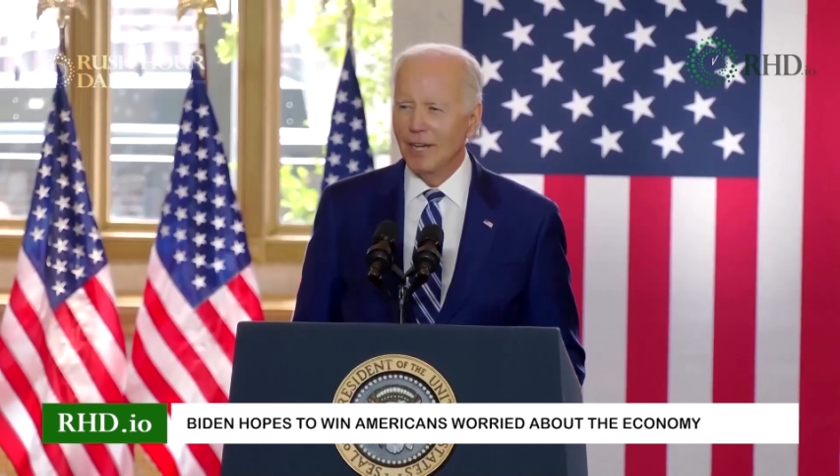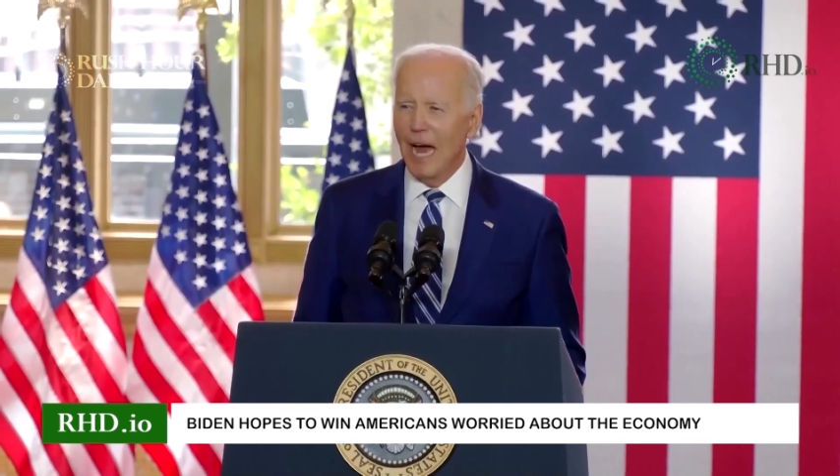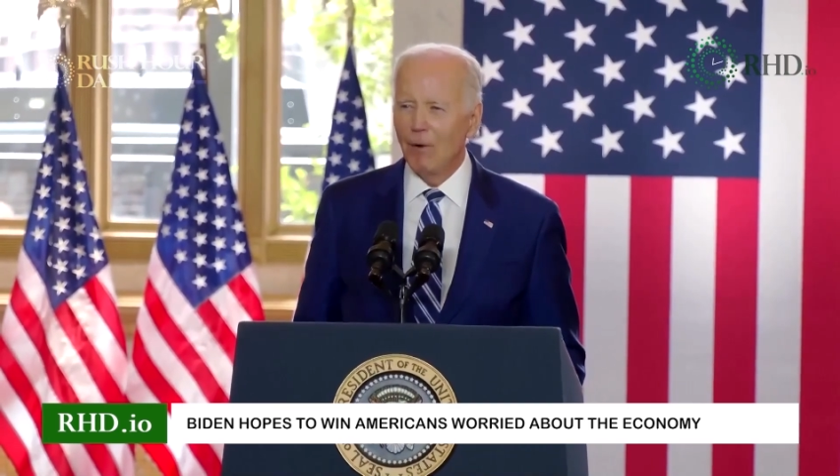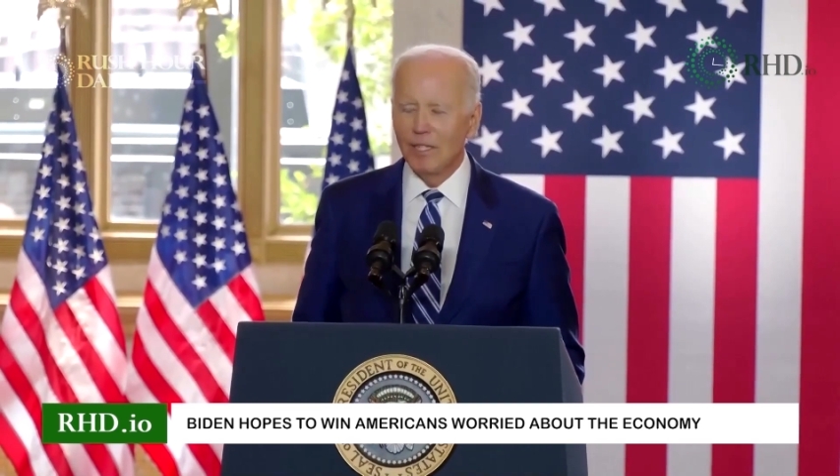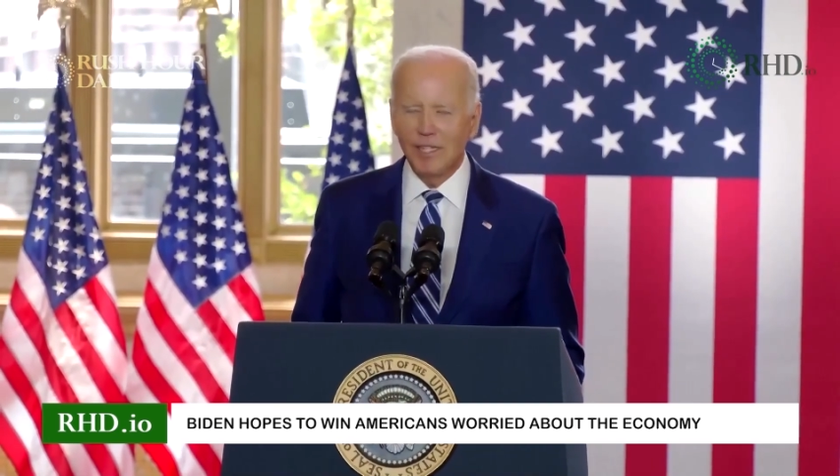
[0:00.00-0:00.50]

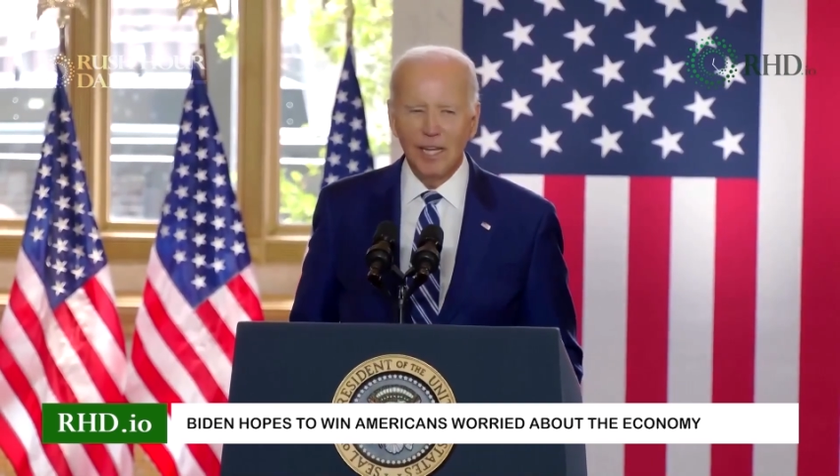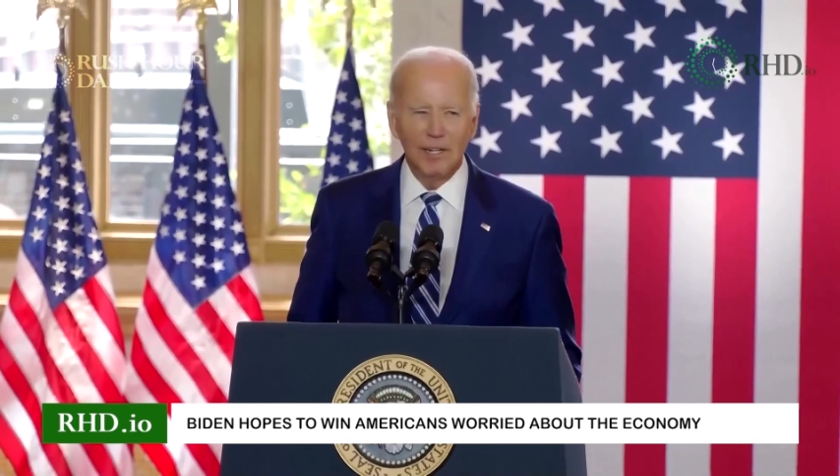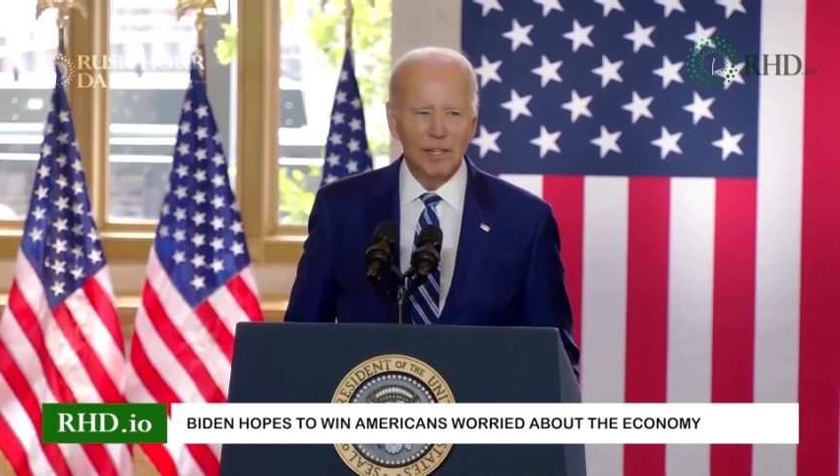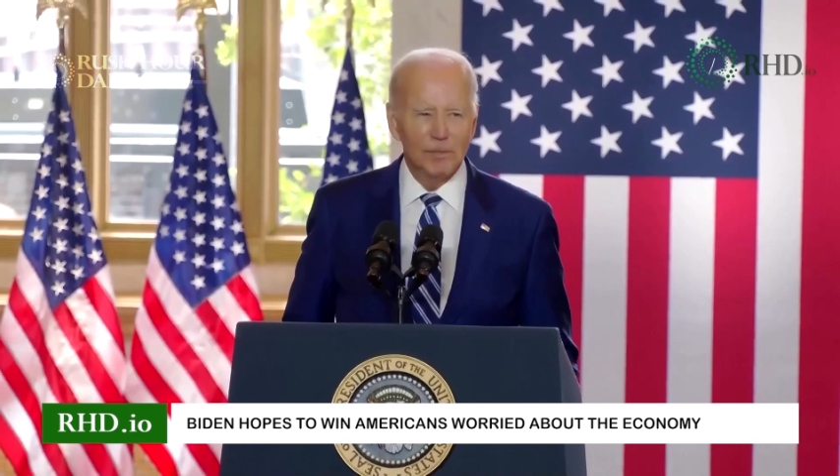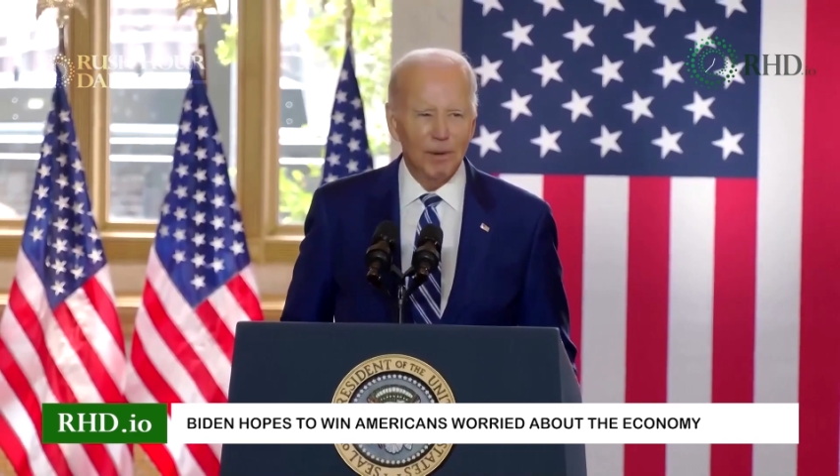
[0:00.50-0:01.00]
Now he's
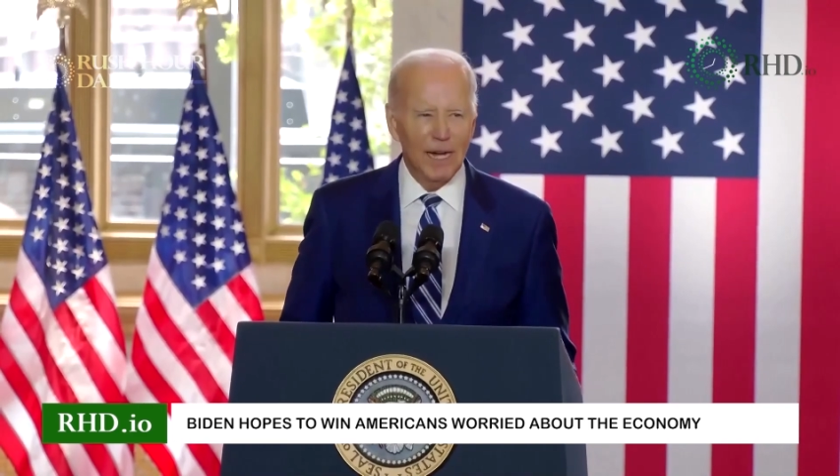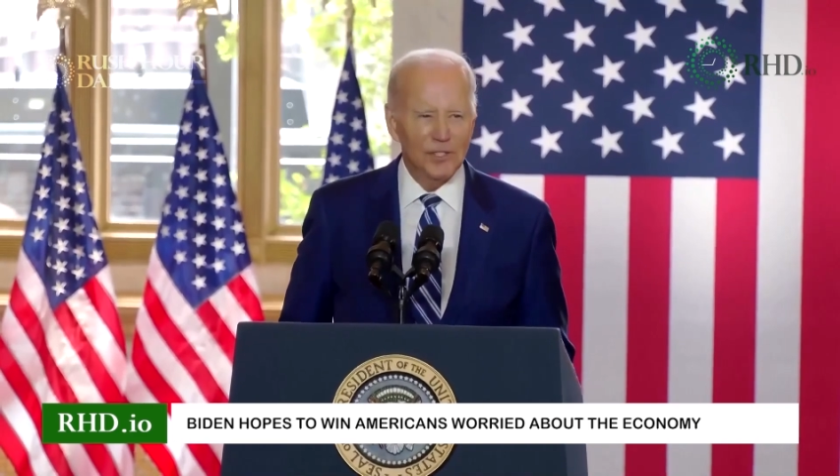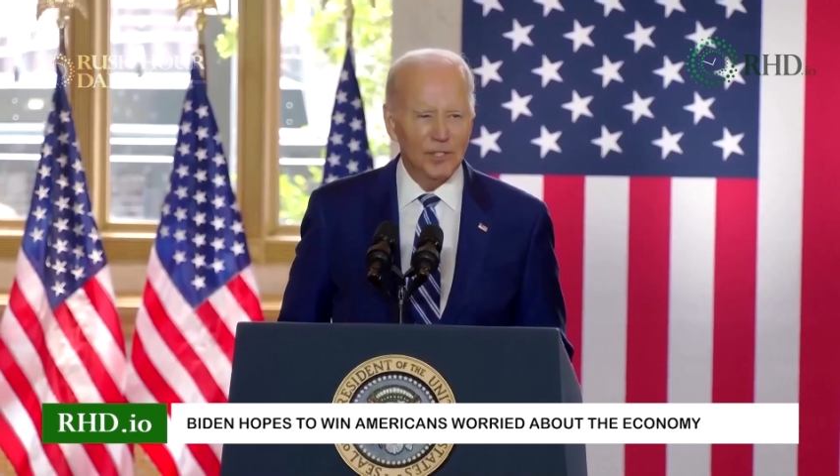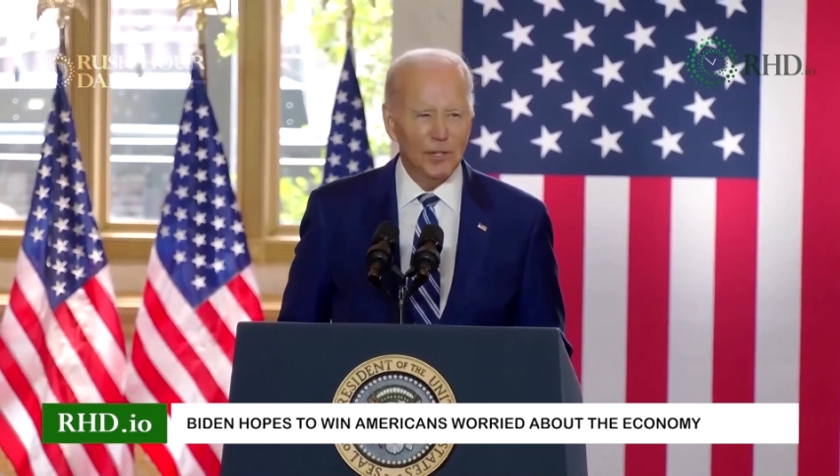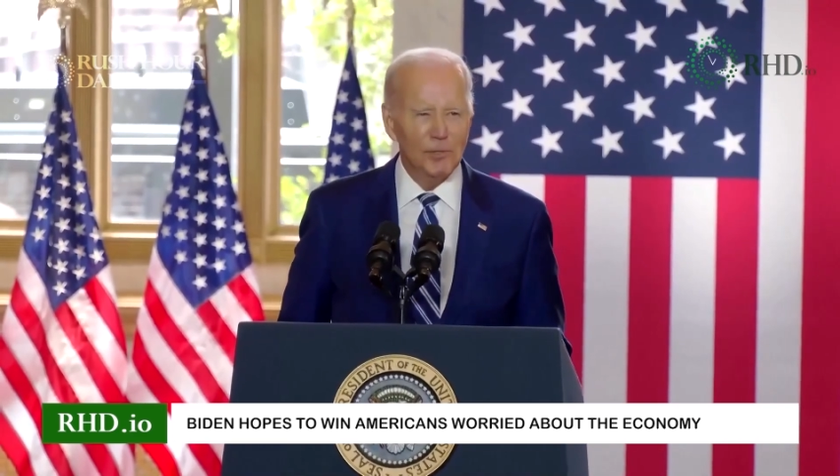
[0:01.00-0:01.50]
hailing its
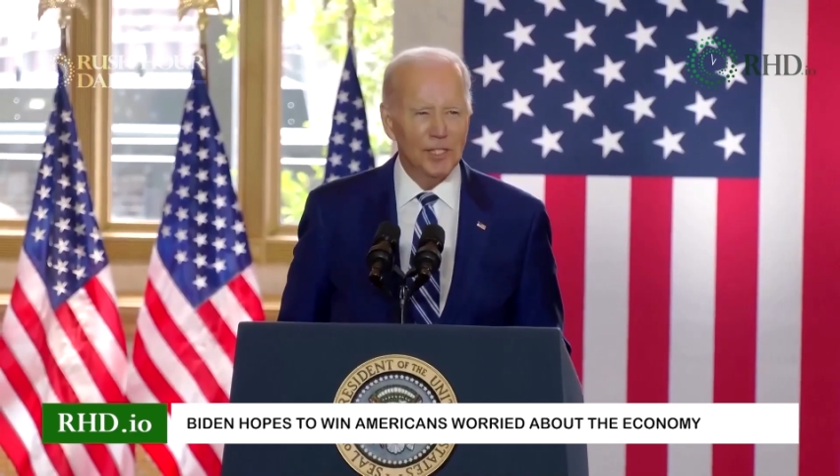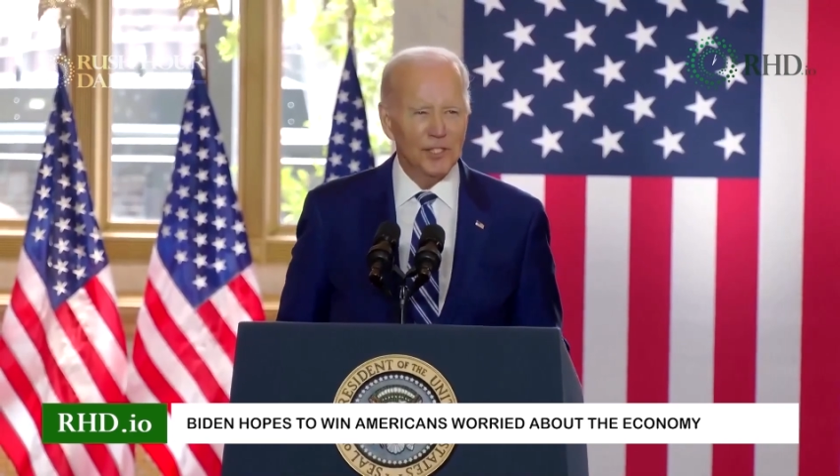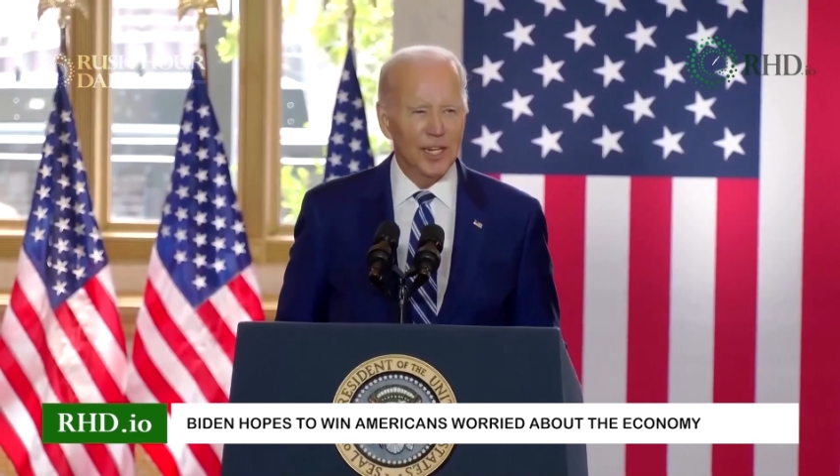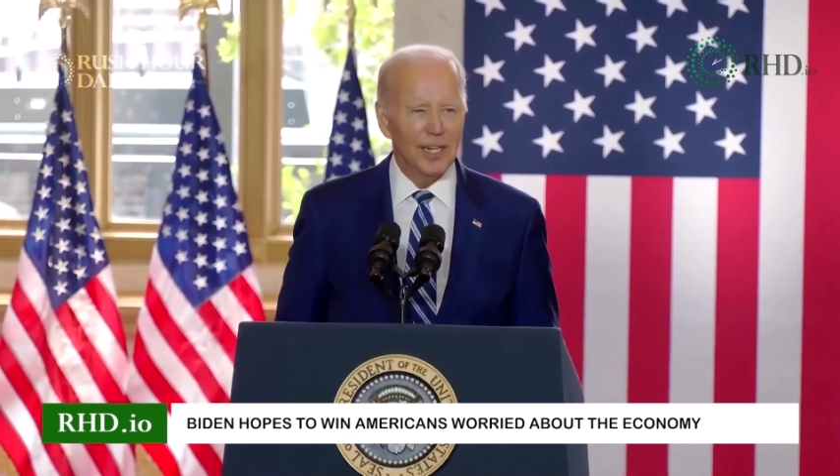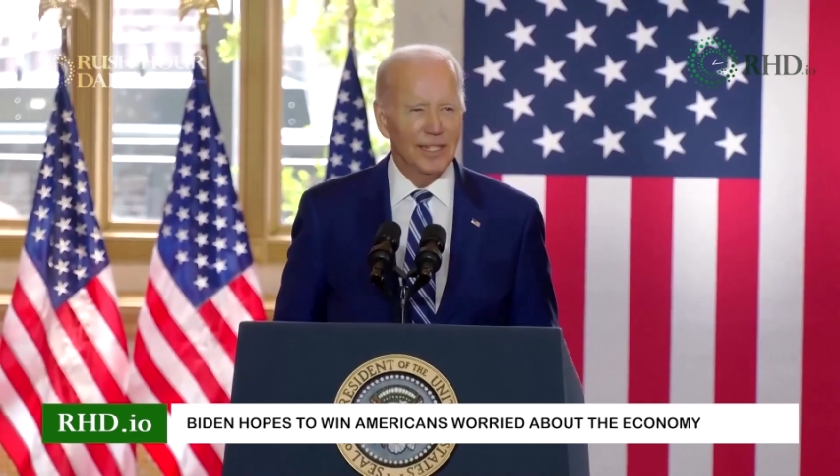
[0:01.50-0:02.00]
passage. Here's what he
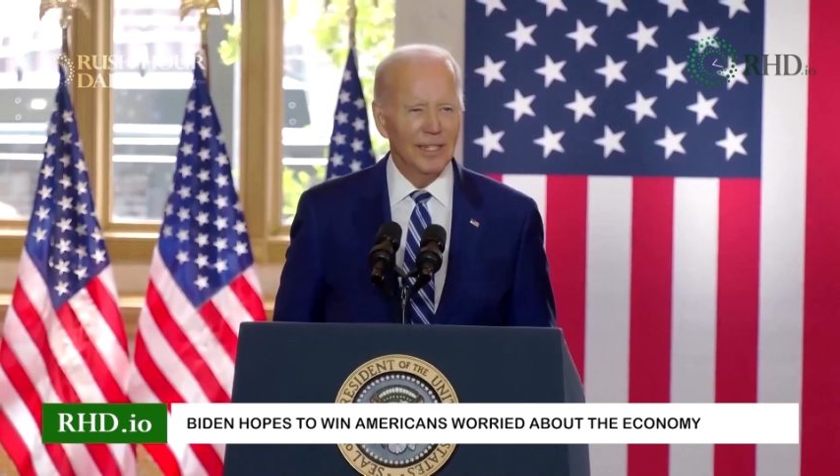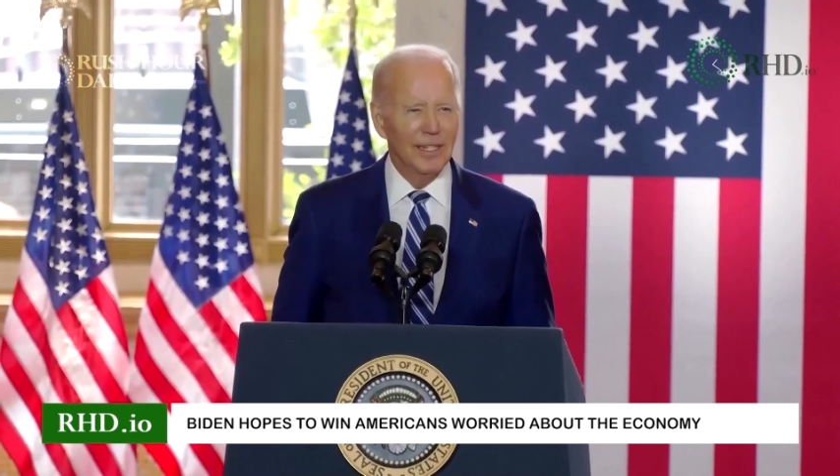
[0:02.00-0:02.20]
said.